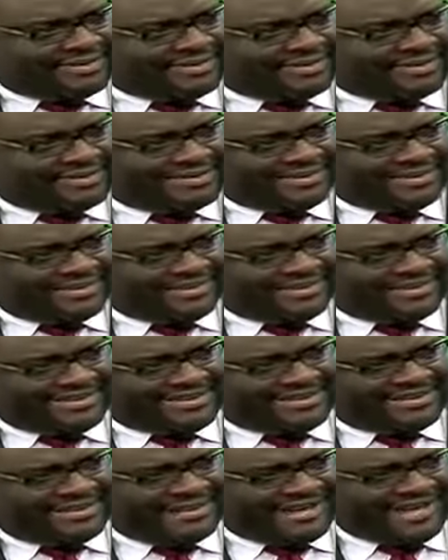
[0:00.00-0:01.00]

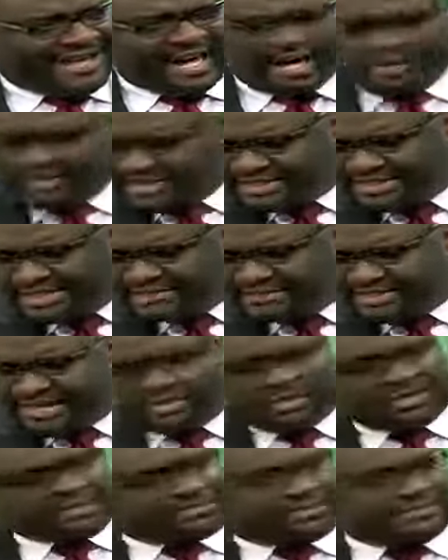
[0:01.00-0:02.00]
I always set my
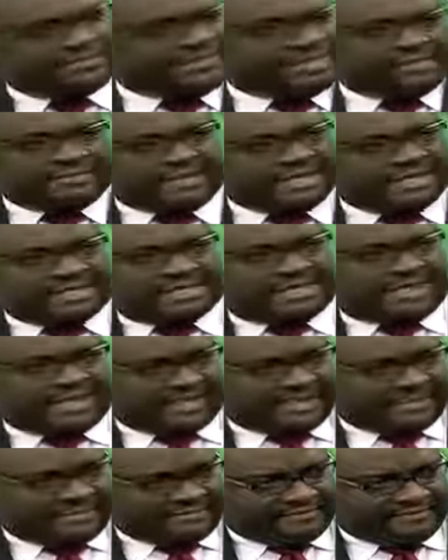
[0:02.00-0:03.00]
watch 15 minutes
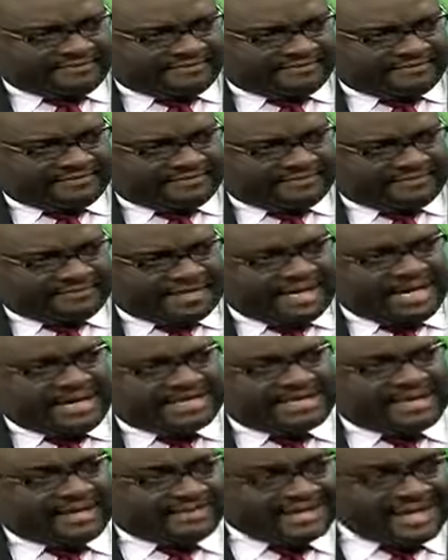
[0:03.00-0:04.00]
ahead.
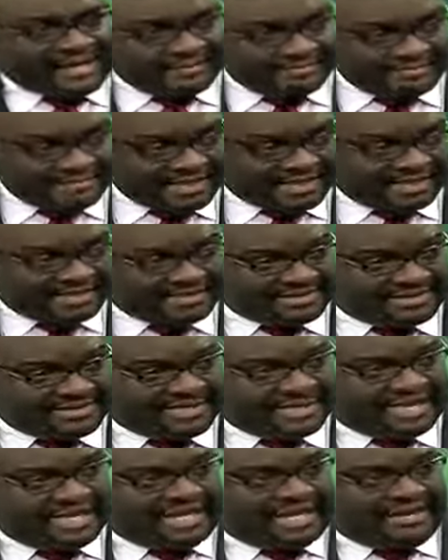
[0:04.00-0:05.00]
Now, that means
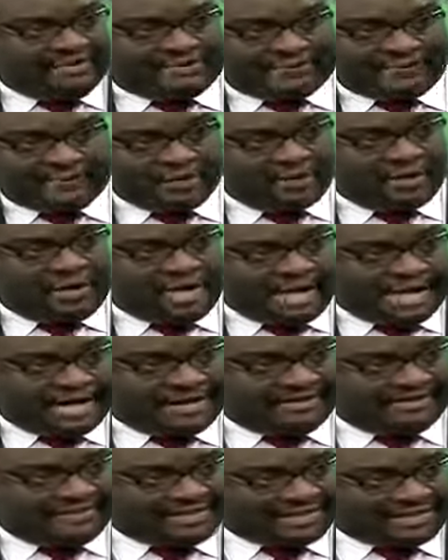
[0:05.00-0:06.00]
if you
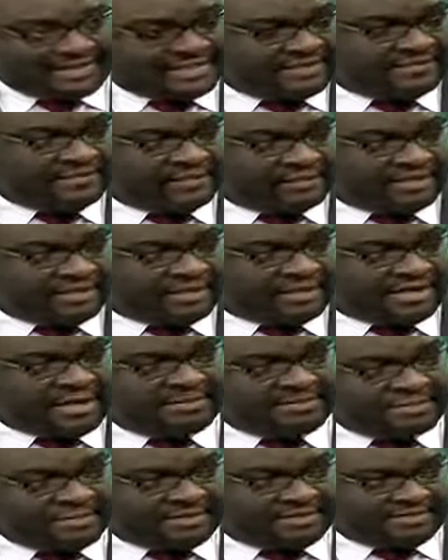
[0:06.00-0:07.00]
have a 7 o'clock
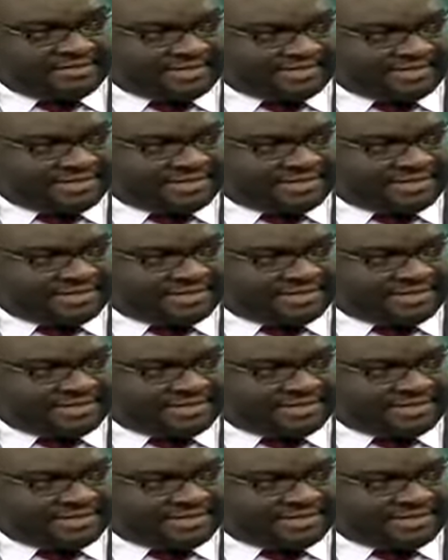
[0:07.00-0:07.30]
appointment,